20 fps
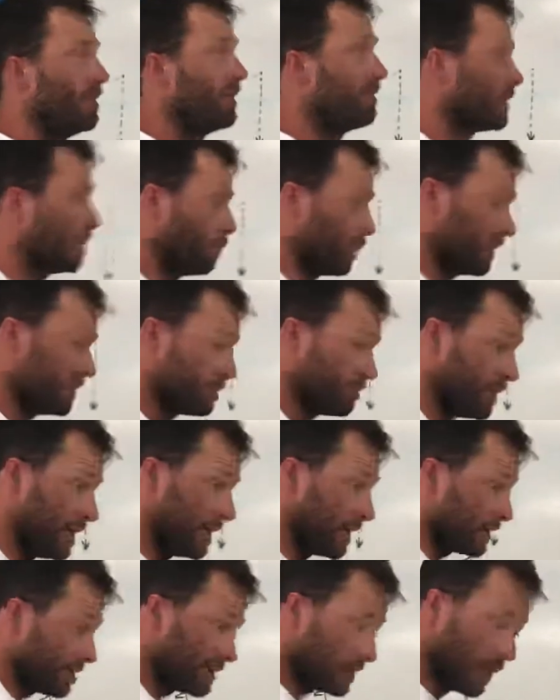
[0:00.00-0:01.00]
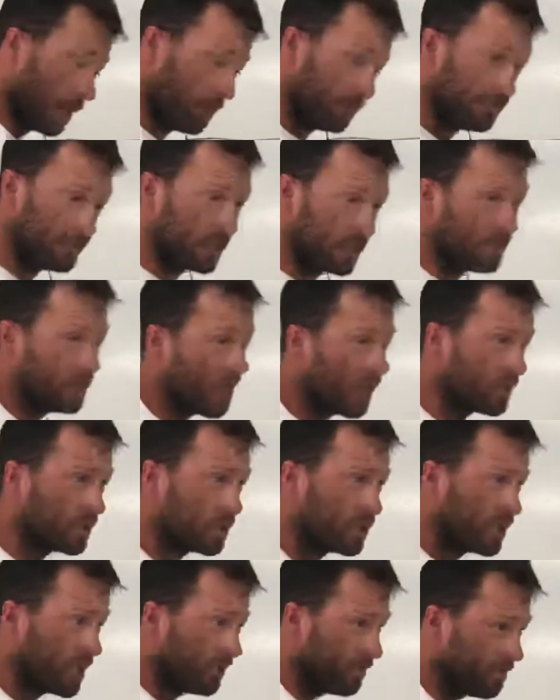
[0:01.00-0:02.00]
wind speed itself did not
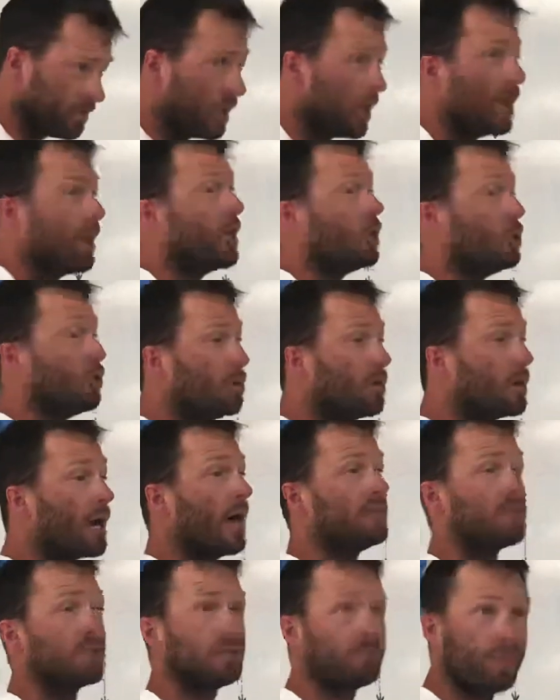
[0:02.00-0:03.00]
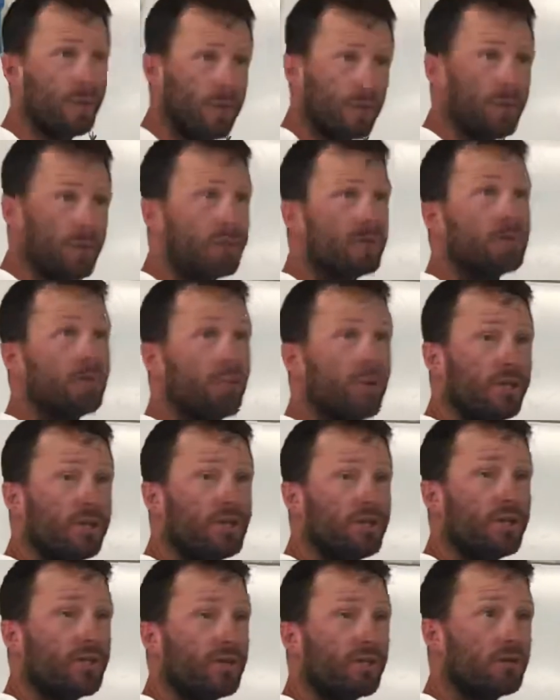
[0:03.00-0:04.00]
shift, you guys experienced a
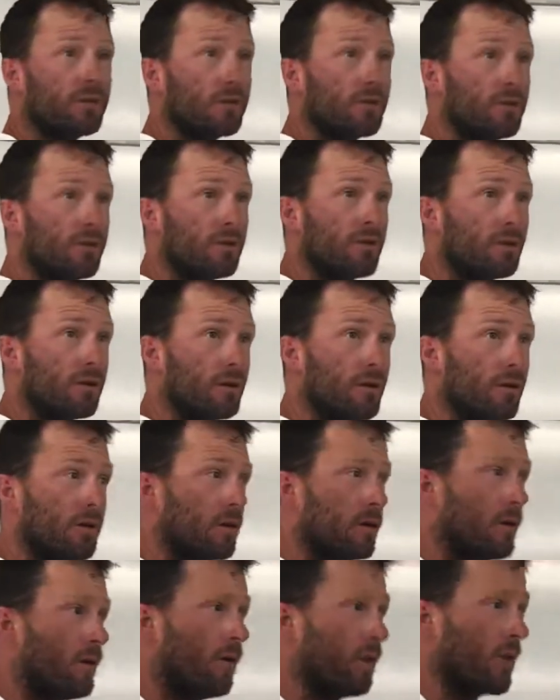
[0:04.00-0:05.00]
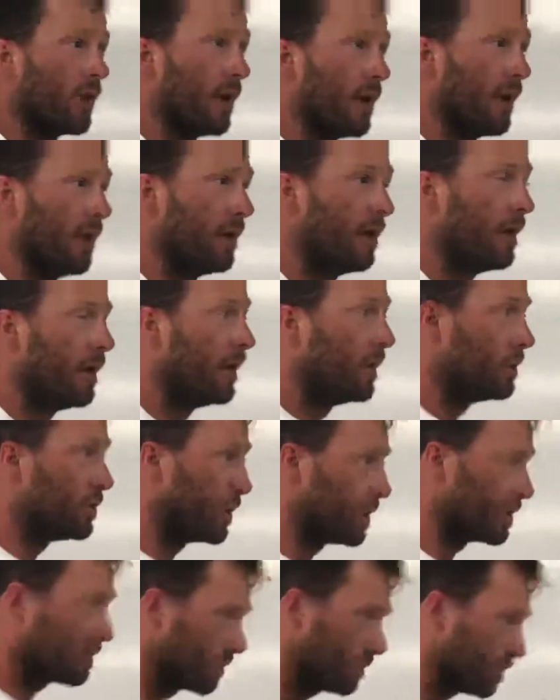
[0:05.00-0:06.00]
wind shift. Okay?
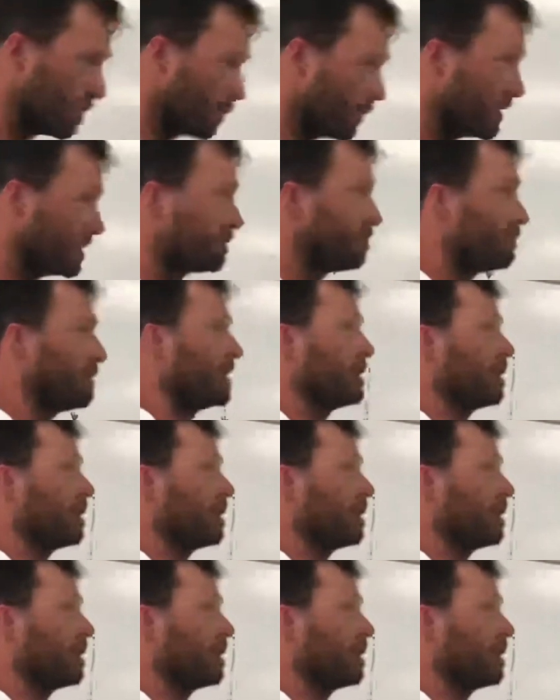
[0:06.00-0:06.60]
Just from the wind speed